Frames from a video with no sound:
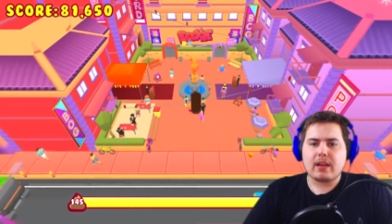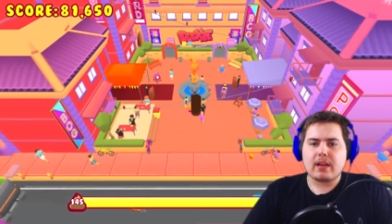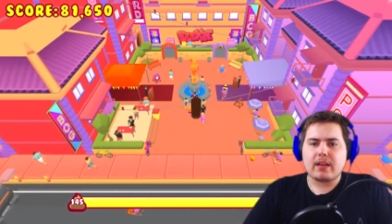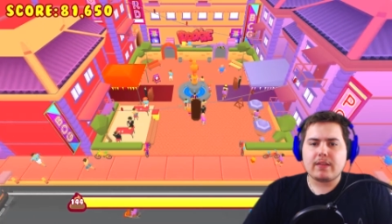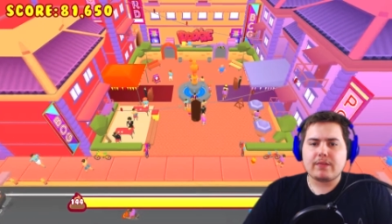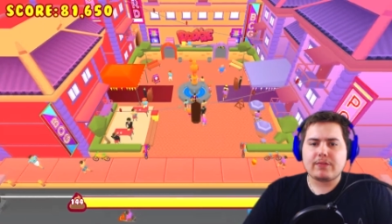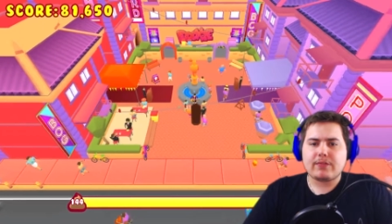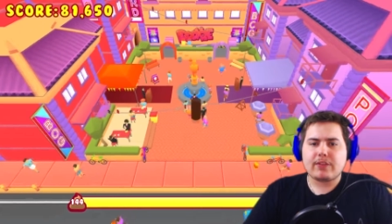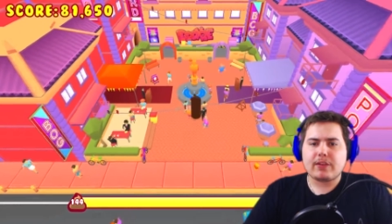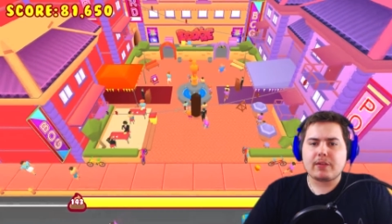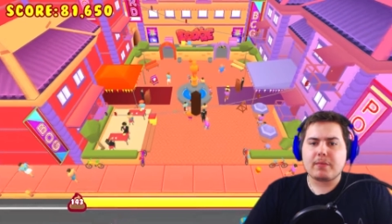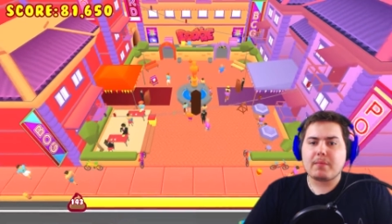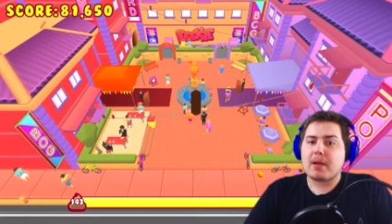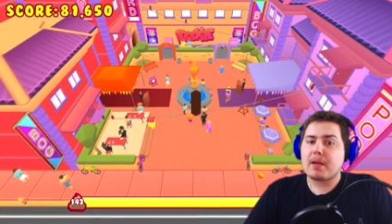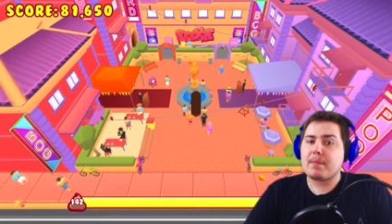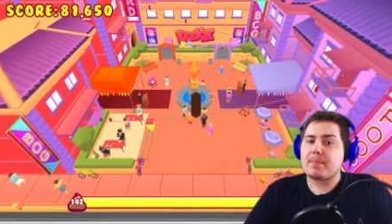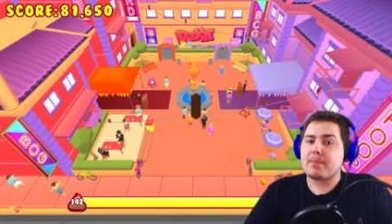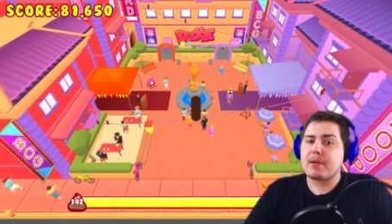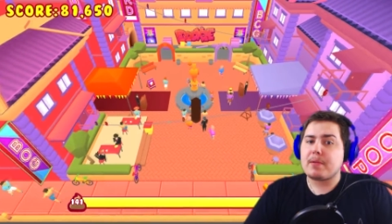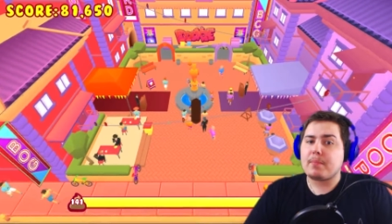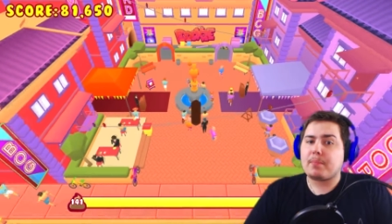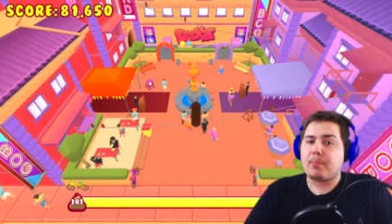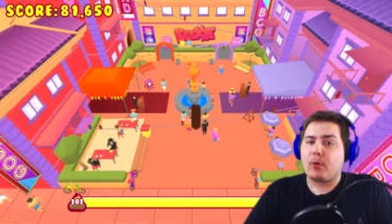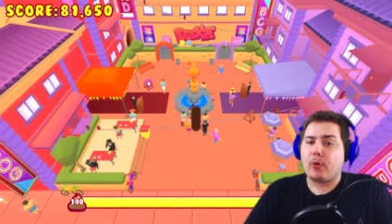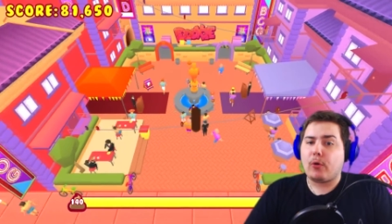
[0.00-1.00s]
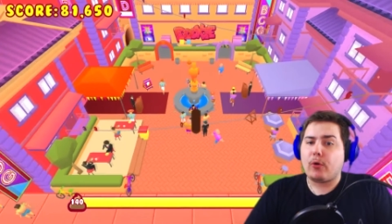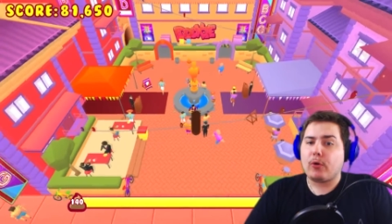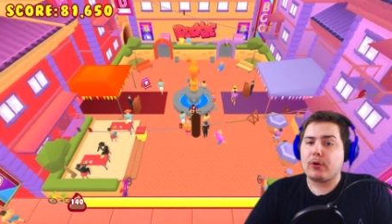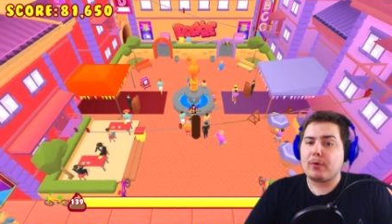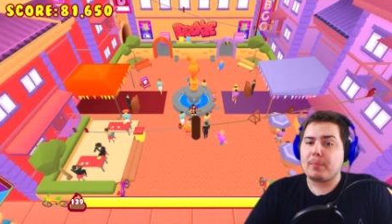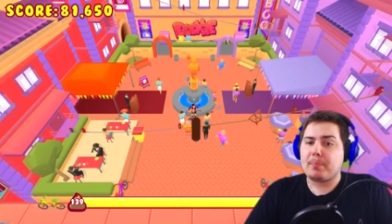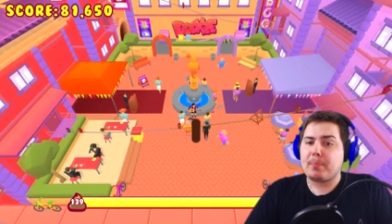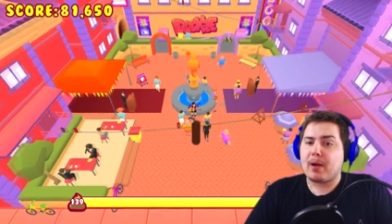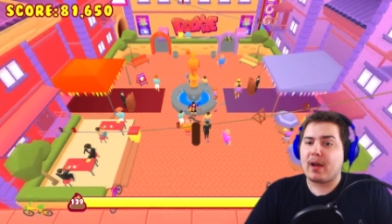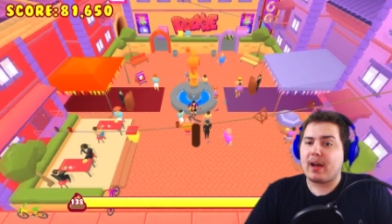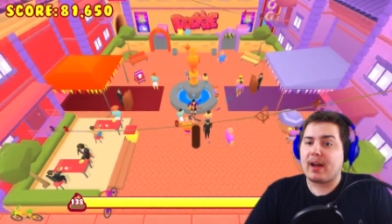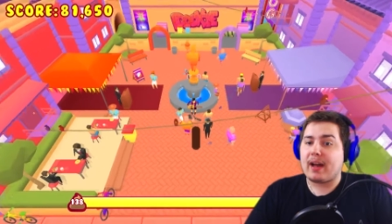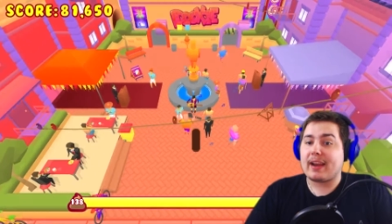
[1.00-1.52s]
if there might be a porta
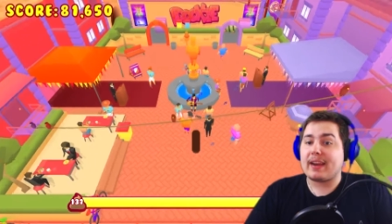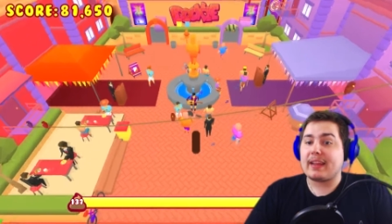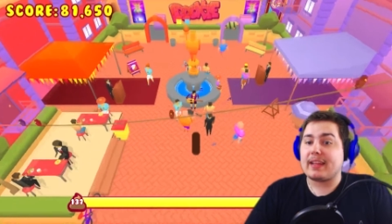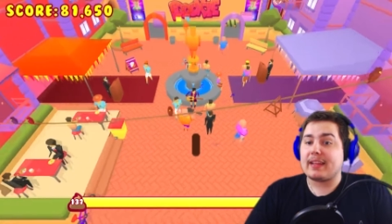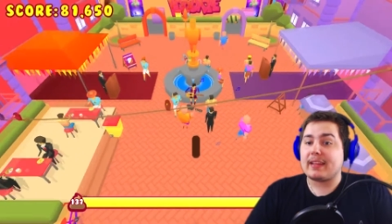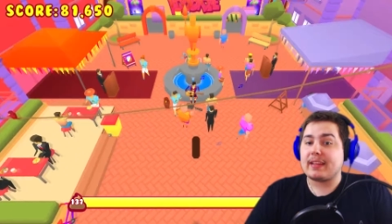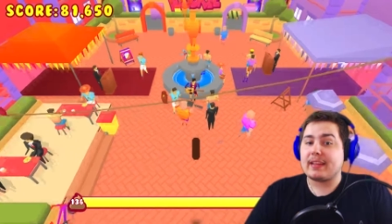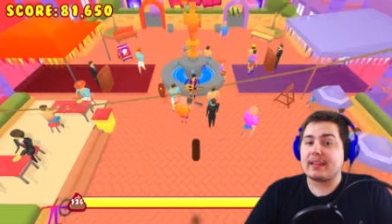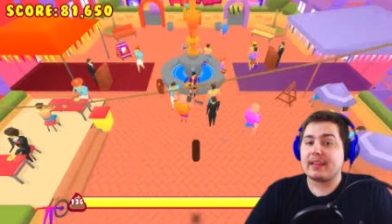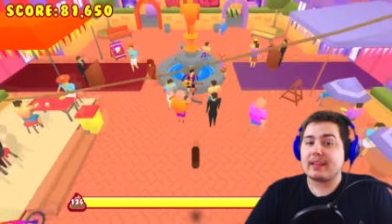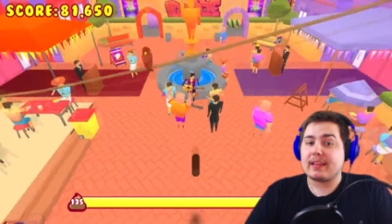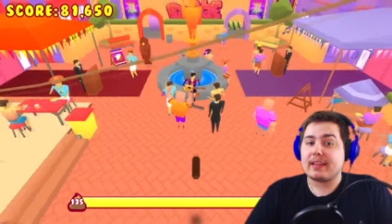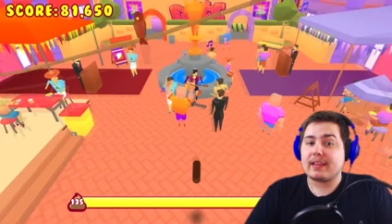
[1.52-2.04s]
potty.